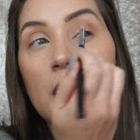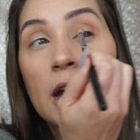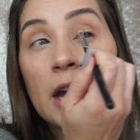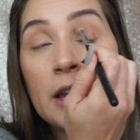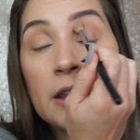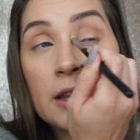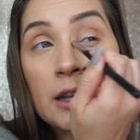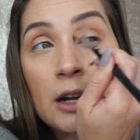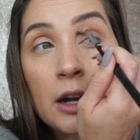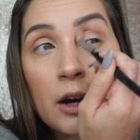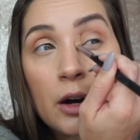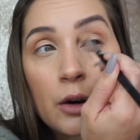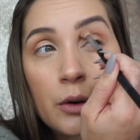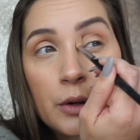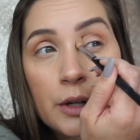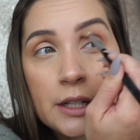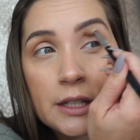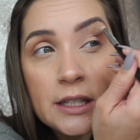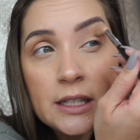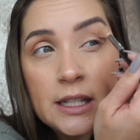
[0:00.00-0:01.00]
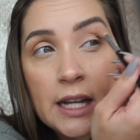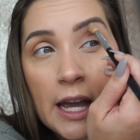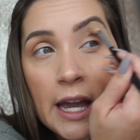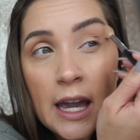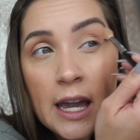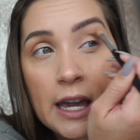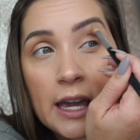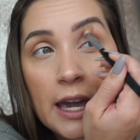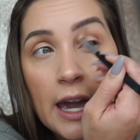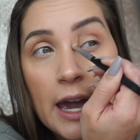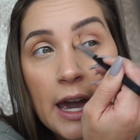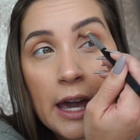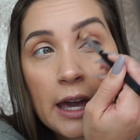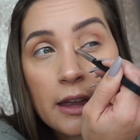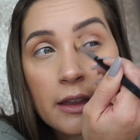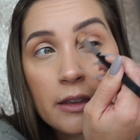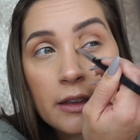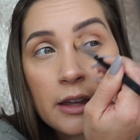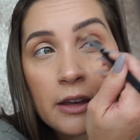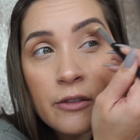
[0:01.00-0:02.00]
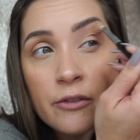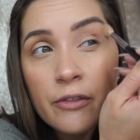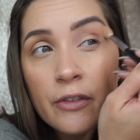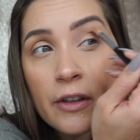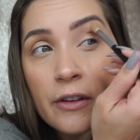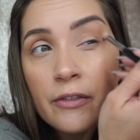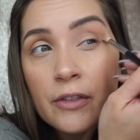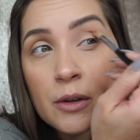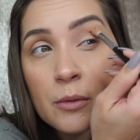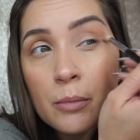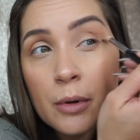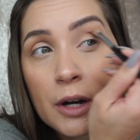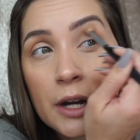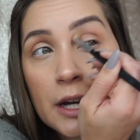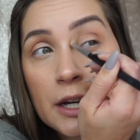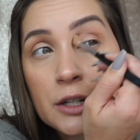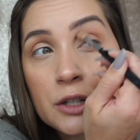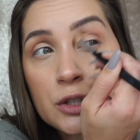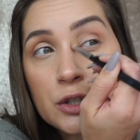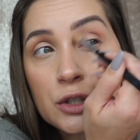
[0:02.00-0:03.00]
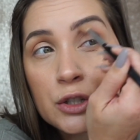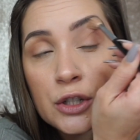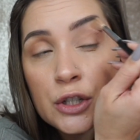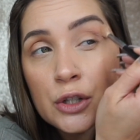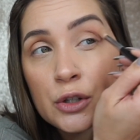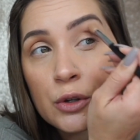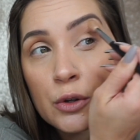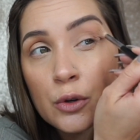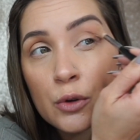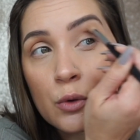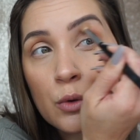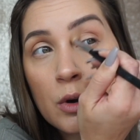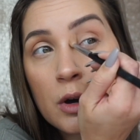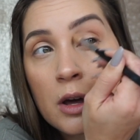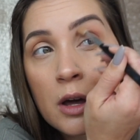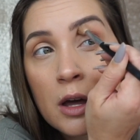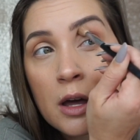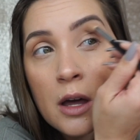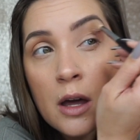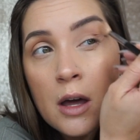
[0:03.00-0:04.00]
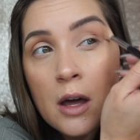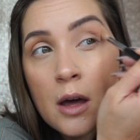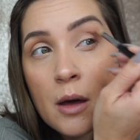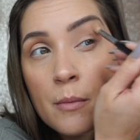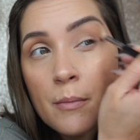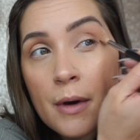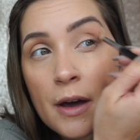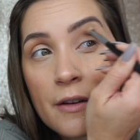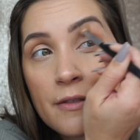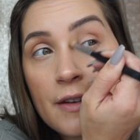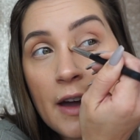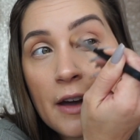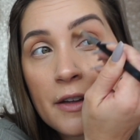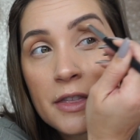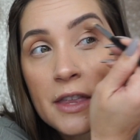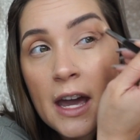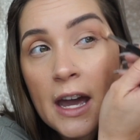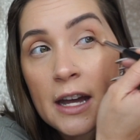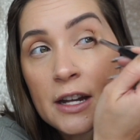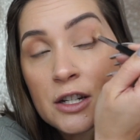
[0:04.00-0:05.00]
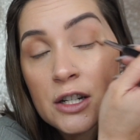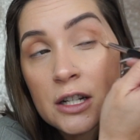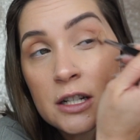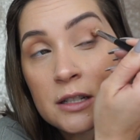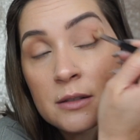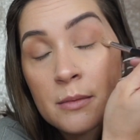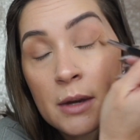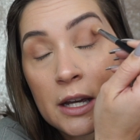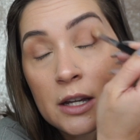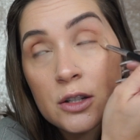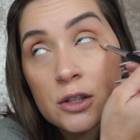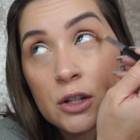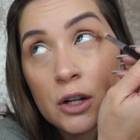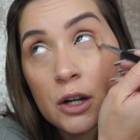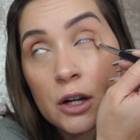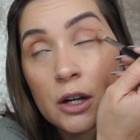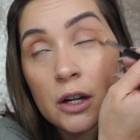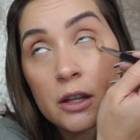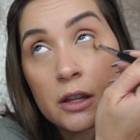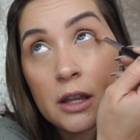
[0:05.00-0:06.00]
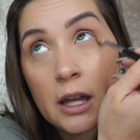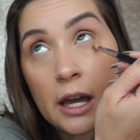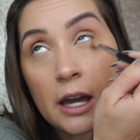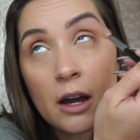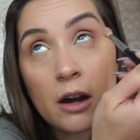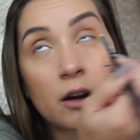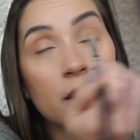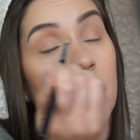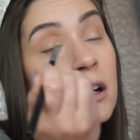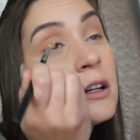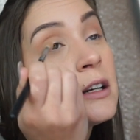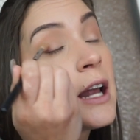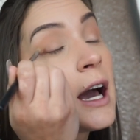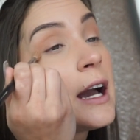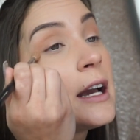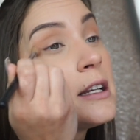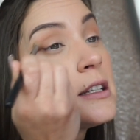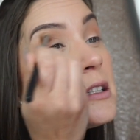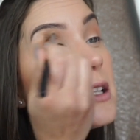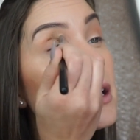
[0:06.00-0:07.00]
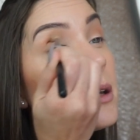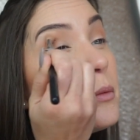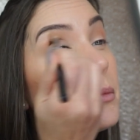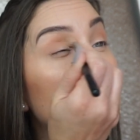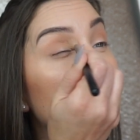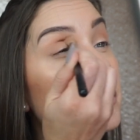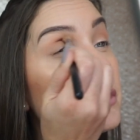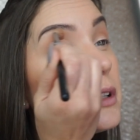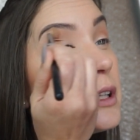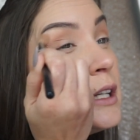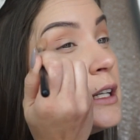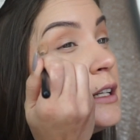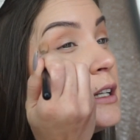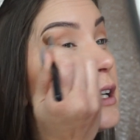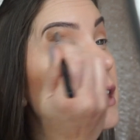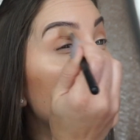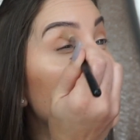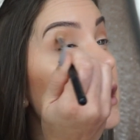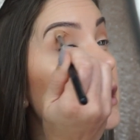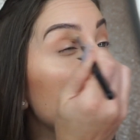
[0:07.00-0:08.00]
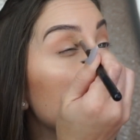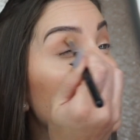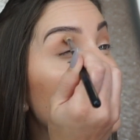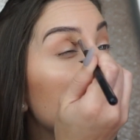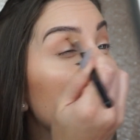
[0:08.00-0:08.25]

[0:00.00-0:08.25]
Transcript: And then I always take a clean fluffy brush to buff out the edges, make sure they are nice and blended.